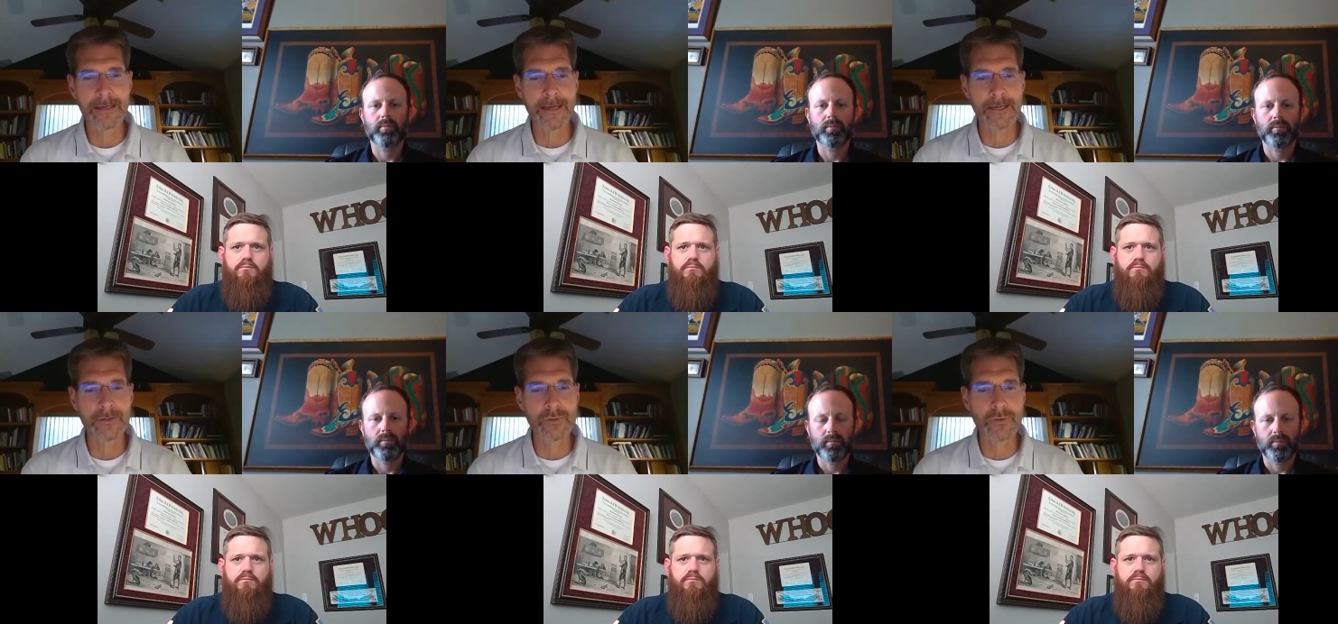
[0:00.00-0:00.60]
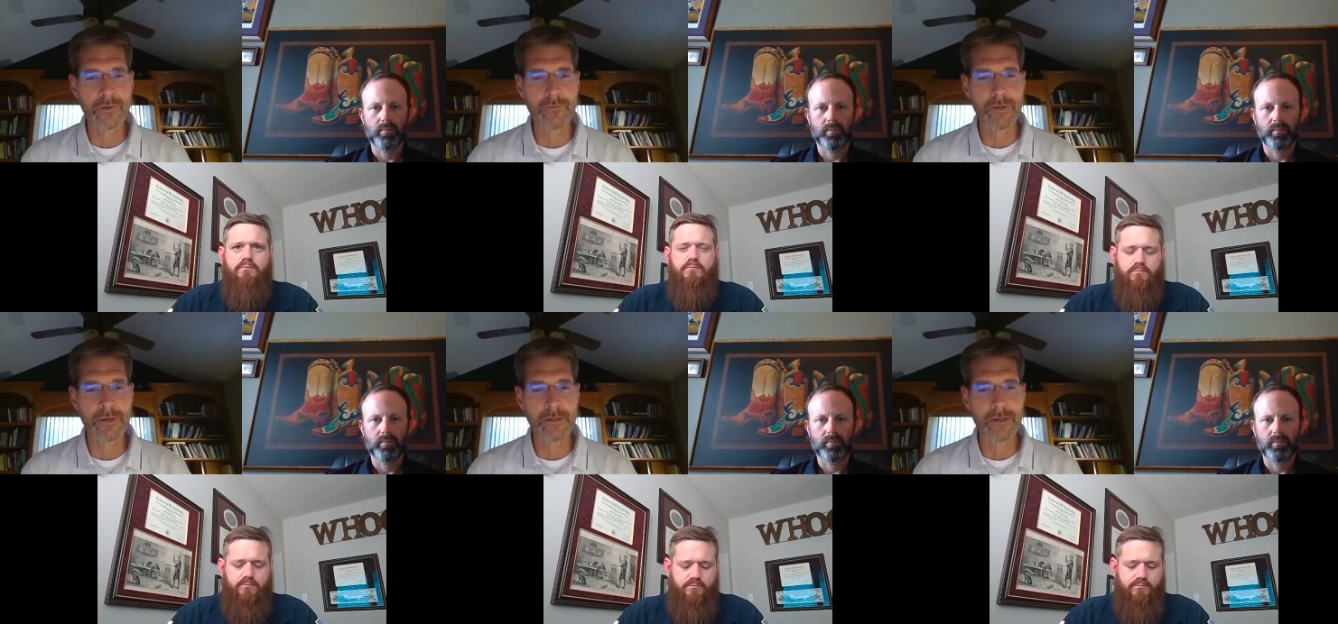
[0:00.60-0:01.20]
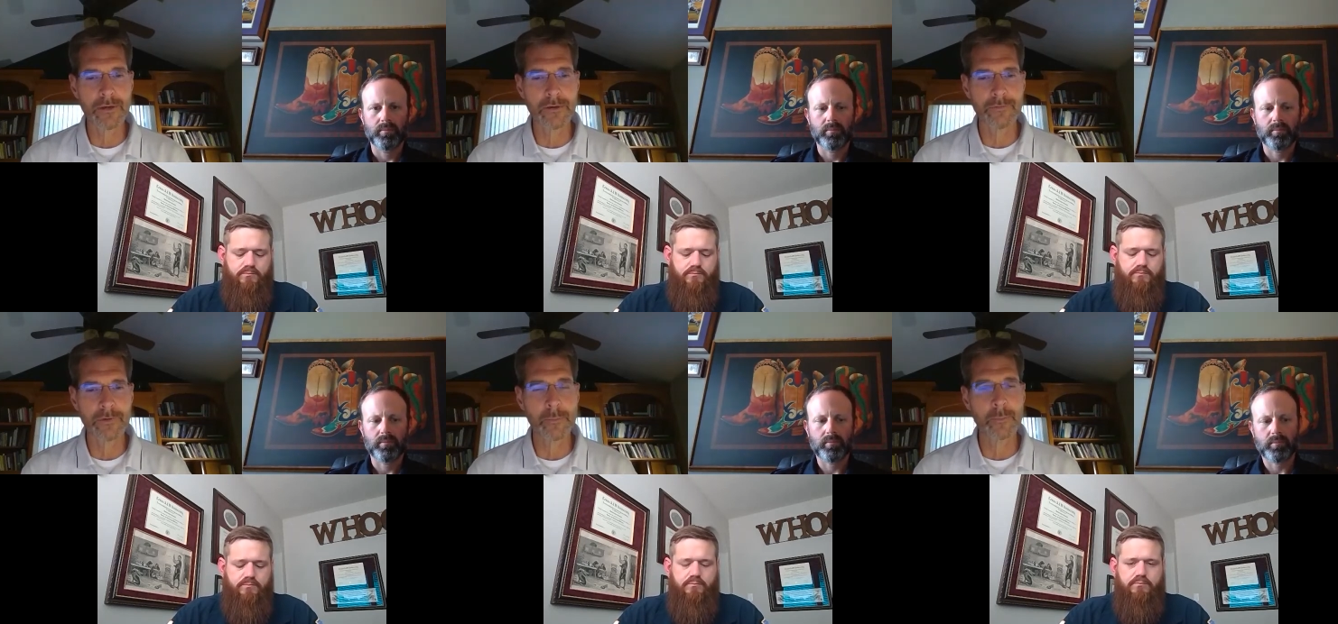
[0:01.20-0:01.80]
Speaker 1: a certificate of
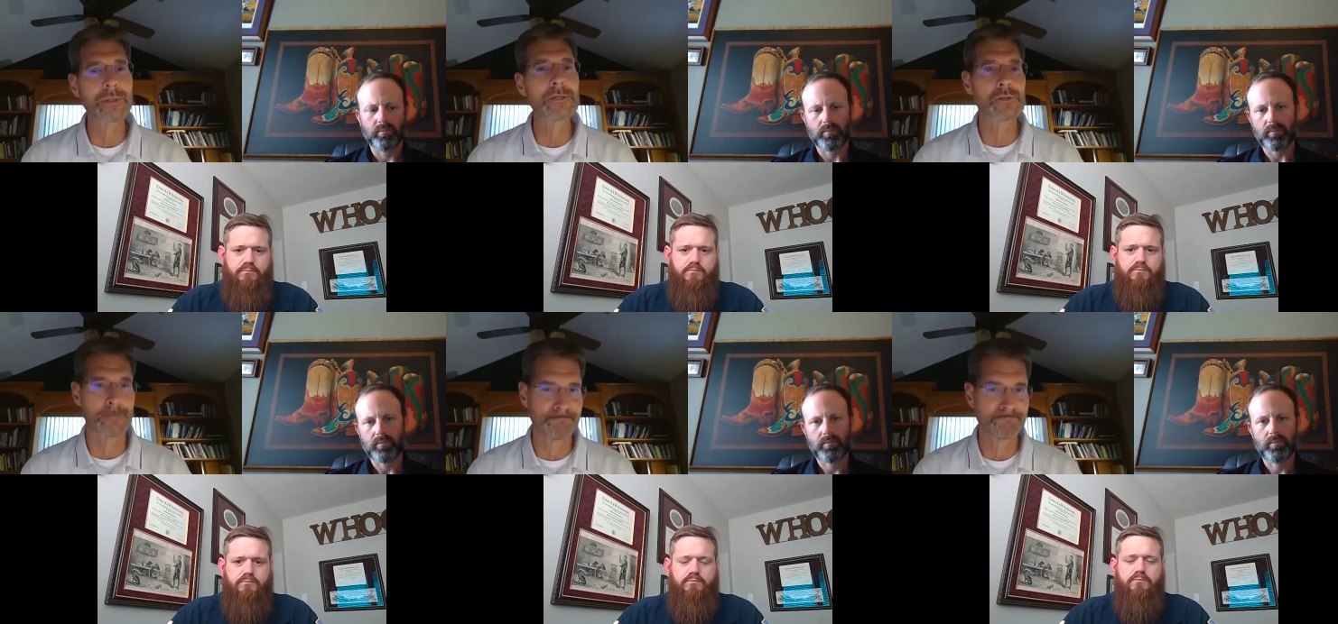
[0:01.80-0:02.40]
completion